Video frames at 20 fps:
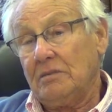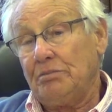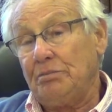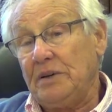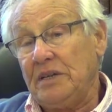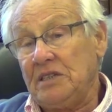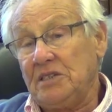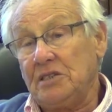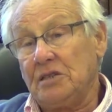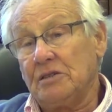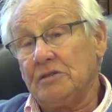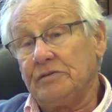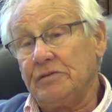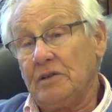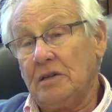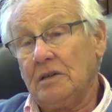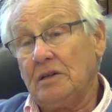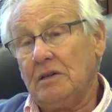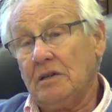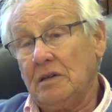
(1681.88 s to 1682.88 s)
piece of
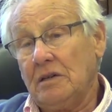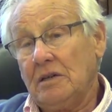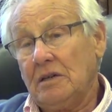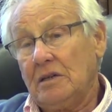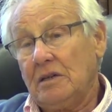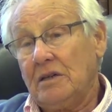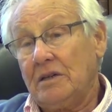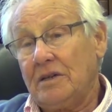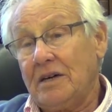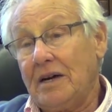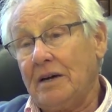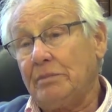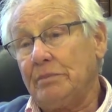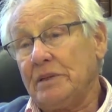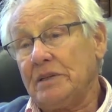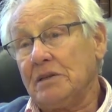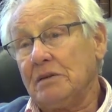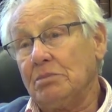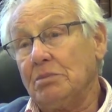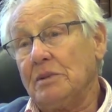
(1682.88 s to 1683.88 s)

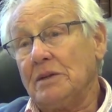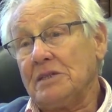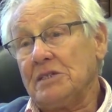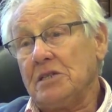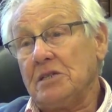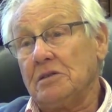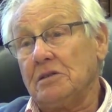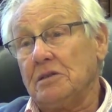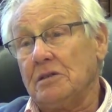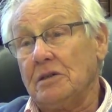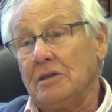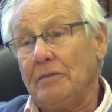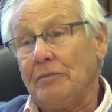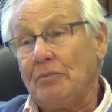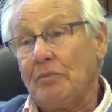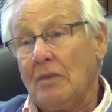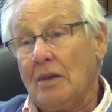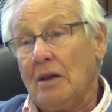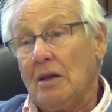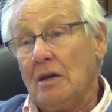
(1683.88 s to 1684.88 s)
rabbit muscle.
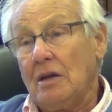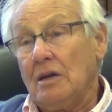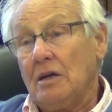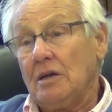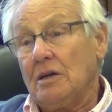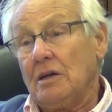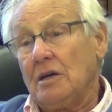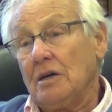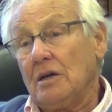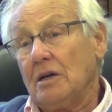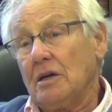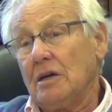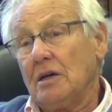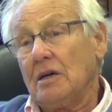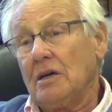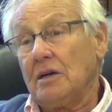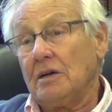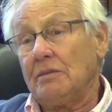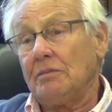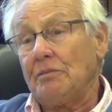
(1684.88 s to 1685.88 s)

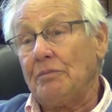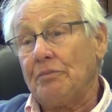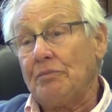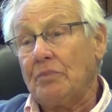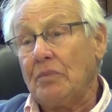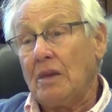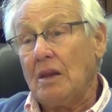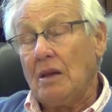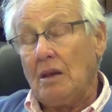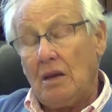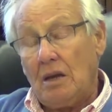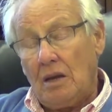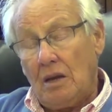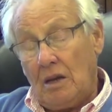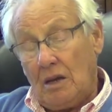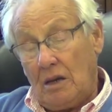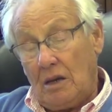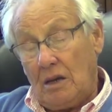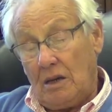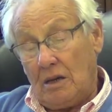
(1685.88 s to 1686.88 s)
Um,
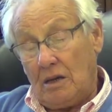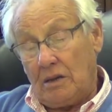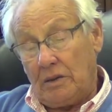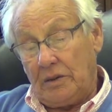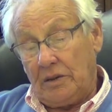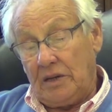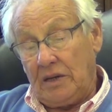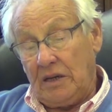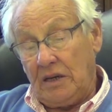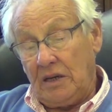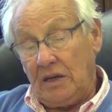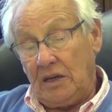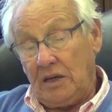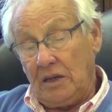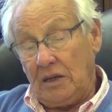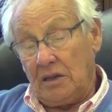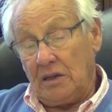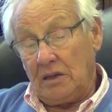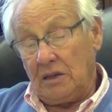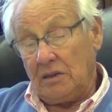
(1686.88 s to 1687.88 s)

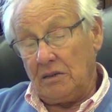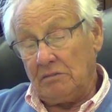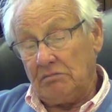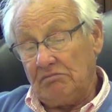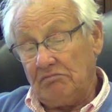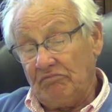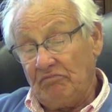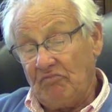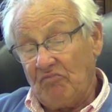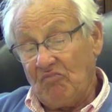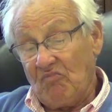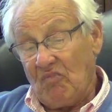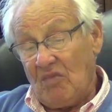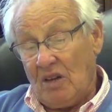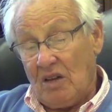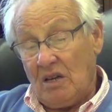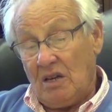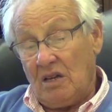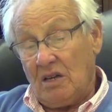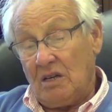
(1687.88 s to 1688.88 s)
the uh,
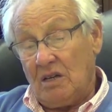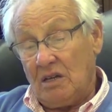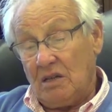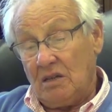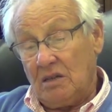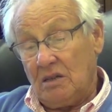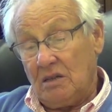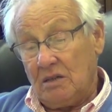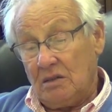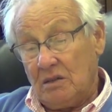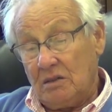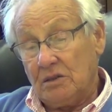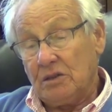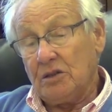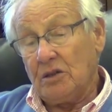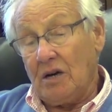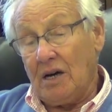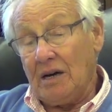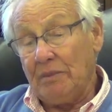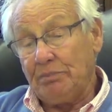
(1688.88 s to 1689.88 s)

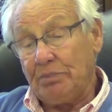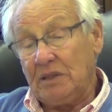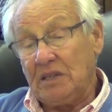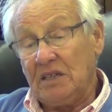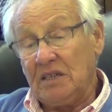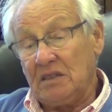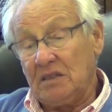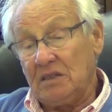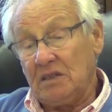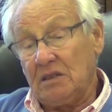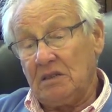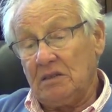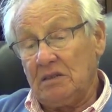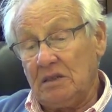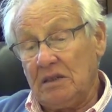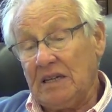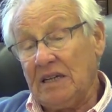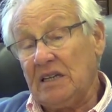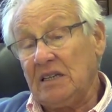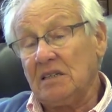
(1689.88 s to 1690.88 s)
so up till
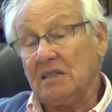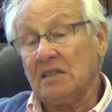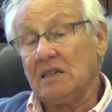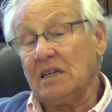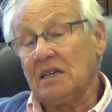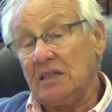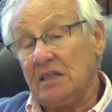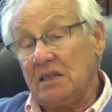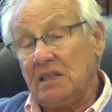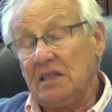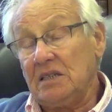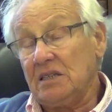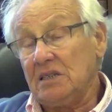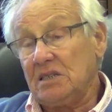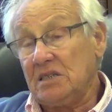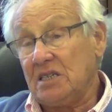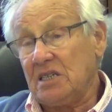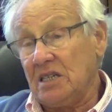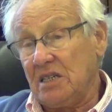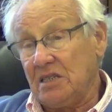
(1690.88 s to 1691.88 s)
late
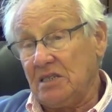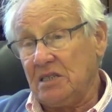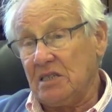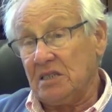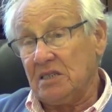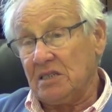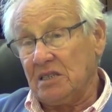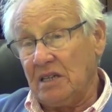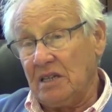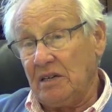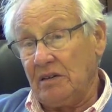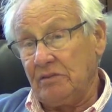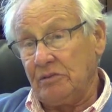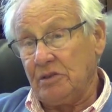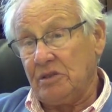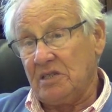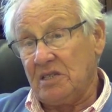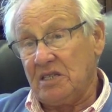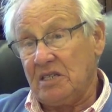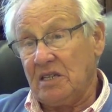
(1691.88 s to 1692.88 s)
1960s, I
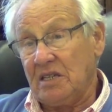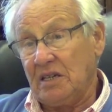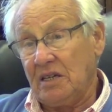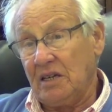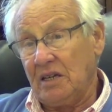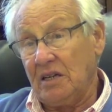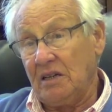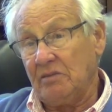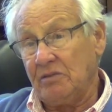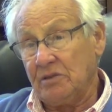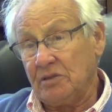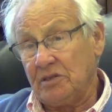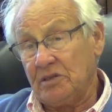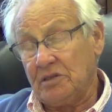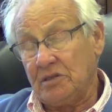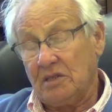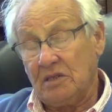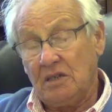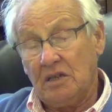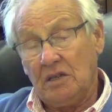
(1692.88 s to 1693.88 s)
would say he
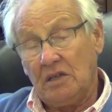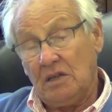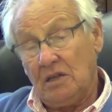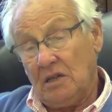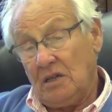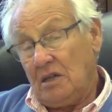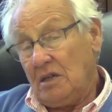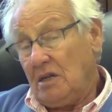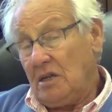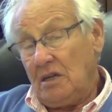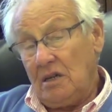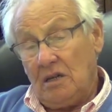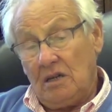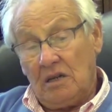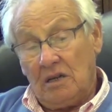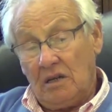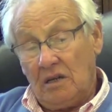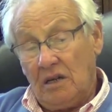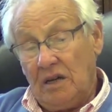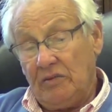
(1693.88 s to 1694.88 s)
was
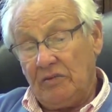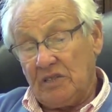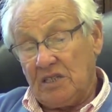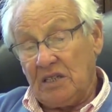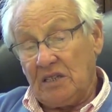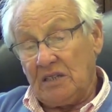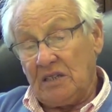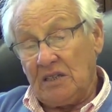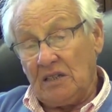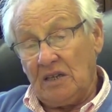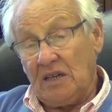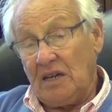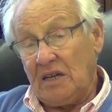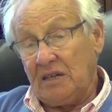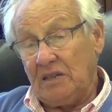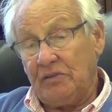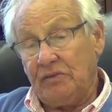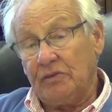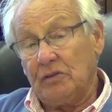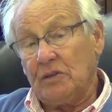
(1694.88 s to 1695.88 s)
he was a
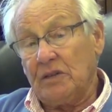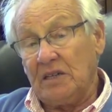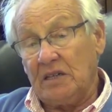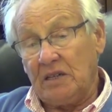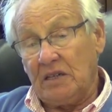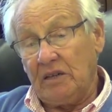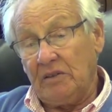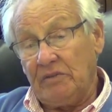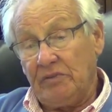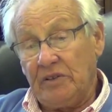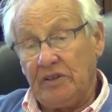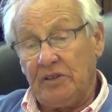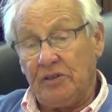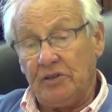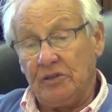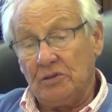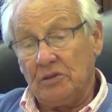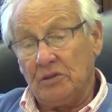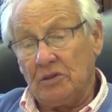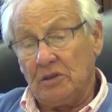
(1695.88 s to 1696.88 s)
delightful
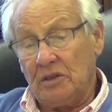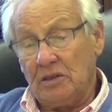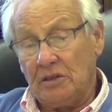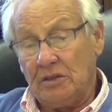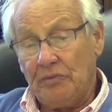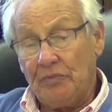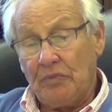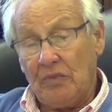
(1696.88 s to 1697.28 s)
individual